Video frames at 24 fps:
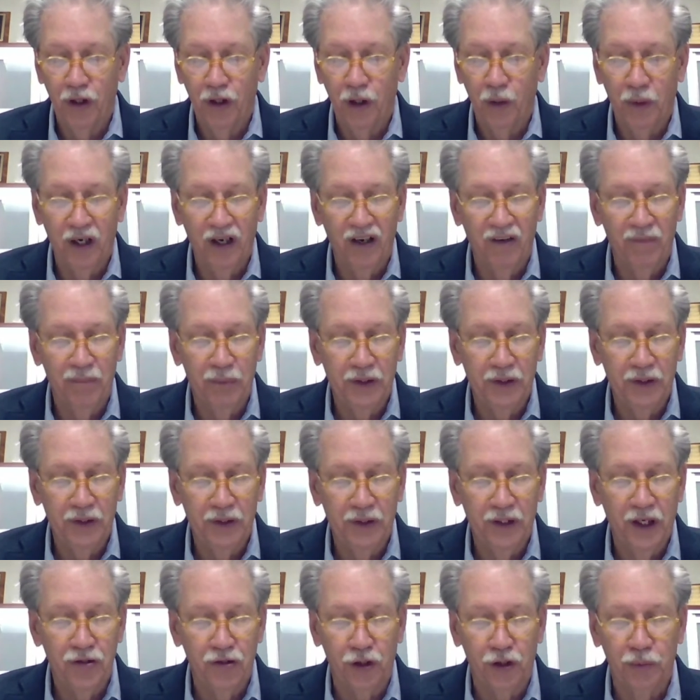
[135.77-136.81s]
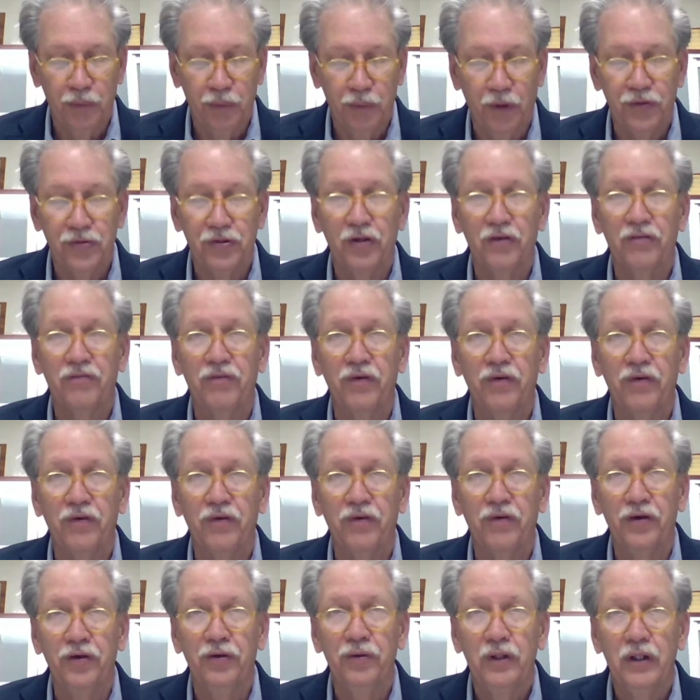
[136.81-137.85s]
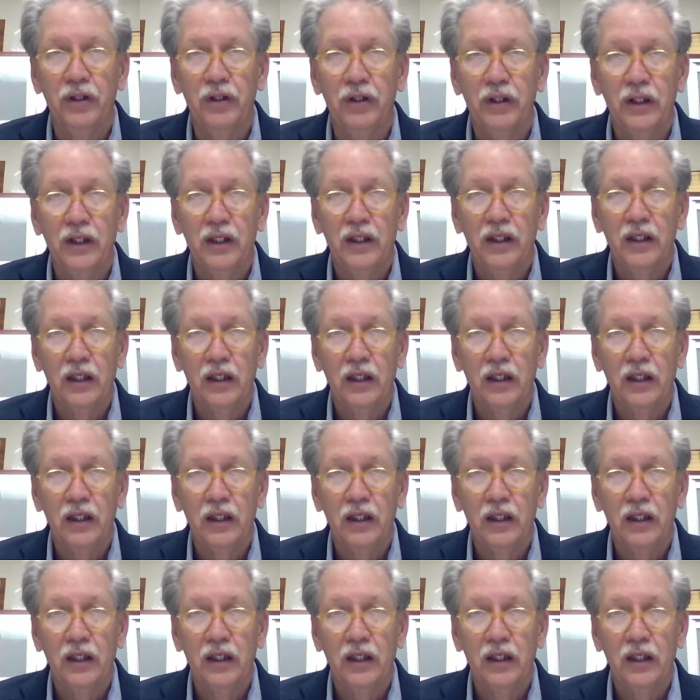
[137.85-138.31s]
more aware of potential exposure for you,